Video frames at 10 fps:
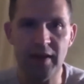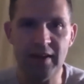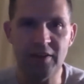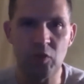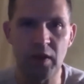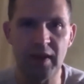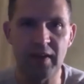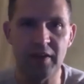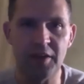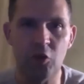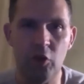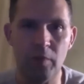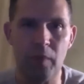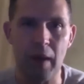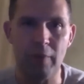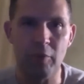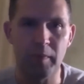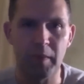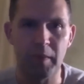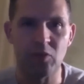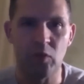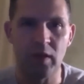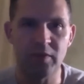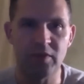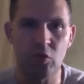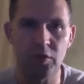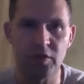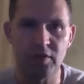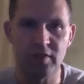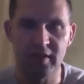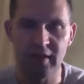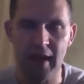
yet he's running in Illinois, probably because one of his owners